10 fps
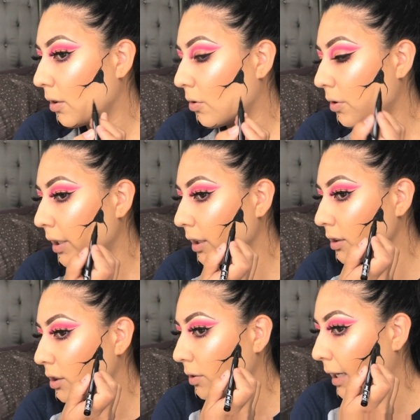
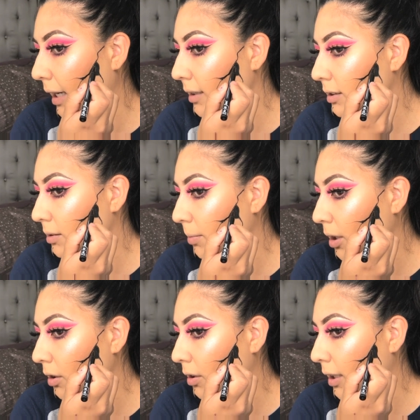going to add
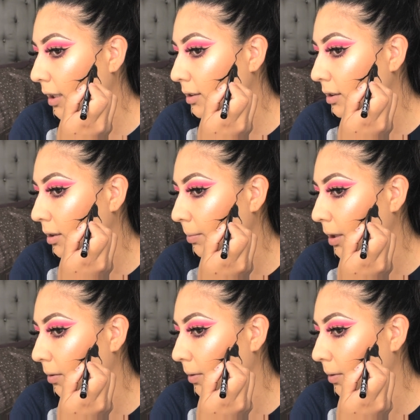smaller cracks coming